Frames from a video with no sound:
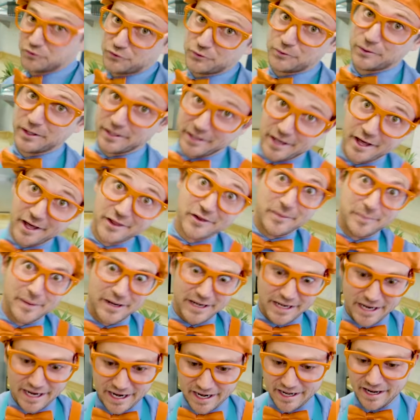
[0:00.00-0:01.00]
we'll do another
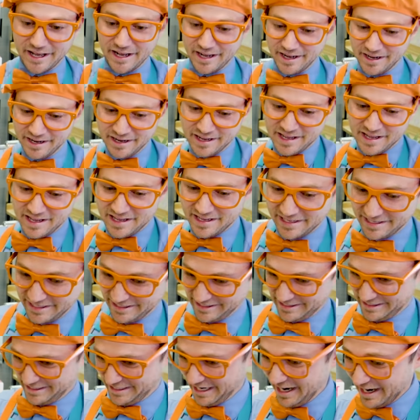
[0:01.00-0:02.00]
banana,
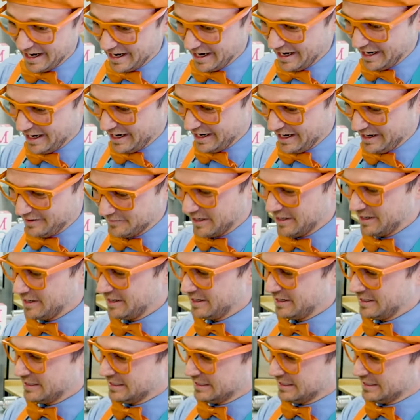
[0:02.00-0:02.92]
yum!